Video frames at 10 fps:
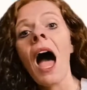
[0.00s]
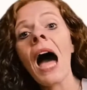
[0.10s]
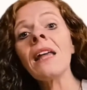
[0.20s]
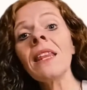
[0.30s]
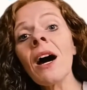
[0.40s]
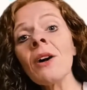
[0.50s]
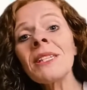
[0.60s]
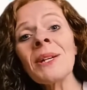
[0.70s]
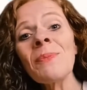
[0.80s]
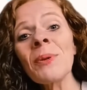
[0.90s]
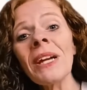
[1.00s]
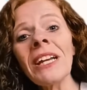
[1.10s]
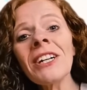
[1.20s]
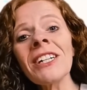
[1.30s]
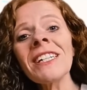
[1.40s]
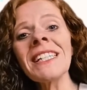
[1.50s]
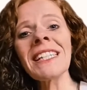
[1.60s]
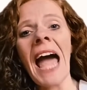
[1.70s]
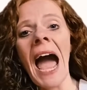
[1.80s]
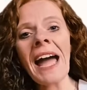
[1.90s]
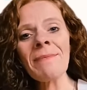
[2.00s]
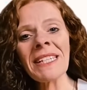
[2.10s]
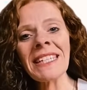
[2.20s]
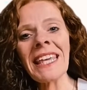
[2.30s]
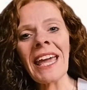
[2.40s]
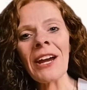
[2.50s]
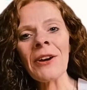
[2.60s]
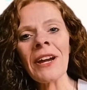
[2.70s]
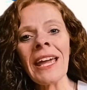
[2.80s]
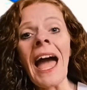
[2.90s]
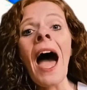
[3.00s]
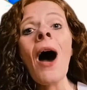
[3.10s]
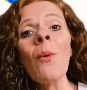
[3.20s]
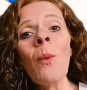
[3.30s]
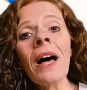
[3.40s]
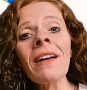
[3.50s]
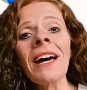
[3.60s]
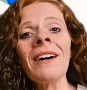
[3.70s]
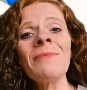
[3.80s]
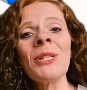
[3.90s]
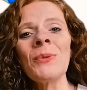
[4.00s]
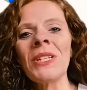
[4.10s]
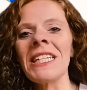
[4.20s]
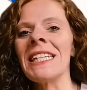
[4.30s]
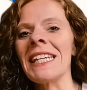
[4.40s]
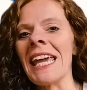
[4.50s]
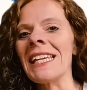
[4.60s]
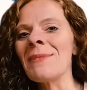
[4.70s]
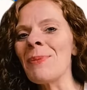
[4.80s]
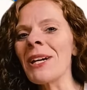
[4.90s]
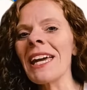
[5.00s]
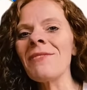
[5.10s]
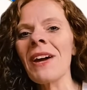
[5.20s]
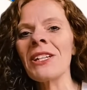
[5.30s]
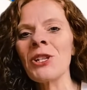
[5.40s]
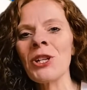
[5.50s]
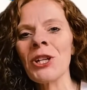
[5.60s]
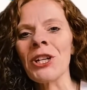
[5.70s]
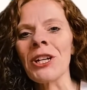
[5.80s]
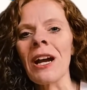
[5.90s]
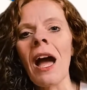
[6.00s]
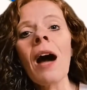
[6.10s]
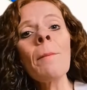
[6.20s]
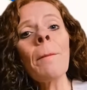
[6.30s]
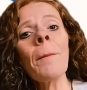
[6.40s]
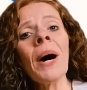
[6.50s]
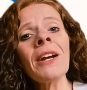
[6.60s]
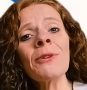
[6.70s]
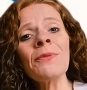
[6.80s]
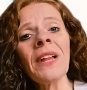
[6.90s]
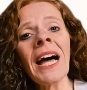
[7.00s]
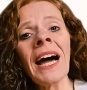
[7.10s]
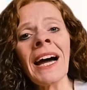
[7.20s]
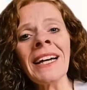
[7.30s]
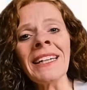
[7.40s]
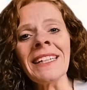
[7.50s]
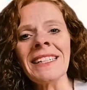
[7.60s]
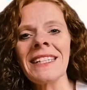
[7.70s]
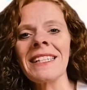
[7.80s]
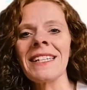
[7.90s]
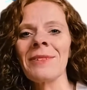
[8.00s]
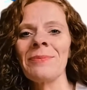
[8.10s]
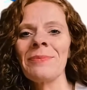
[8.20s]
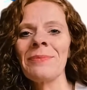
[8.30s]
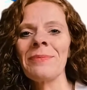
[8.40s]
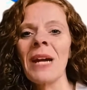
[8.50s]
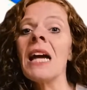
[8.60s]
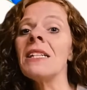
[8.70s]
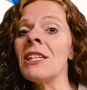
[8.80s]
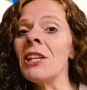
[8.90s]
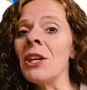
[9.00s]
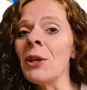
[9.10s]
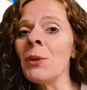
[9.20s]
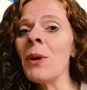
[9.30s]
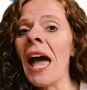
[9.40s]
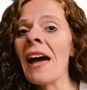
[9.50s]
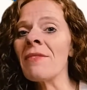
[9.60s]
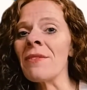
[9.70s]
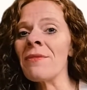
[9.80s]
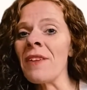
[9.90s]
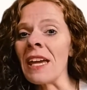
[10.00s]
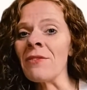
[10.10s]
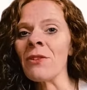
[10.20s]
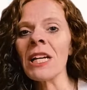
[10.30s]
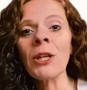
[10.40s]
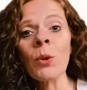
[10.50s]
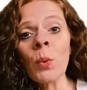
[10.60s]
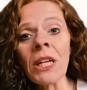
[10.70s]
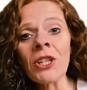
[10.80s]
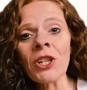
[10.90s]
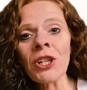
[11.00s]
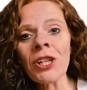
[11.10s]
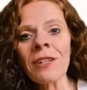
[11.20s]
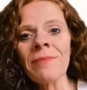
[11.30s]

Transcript: Hello, Super Readers! I'm Miss Carrie. Welcome to today's book adventure, Butterflies. Do you have a favorite creature?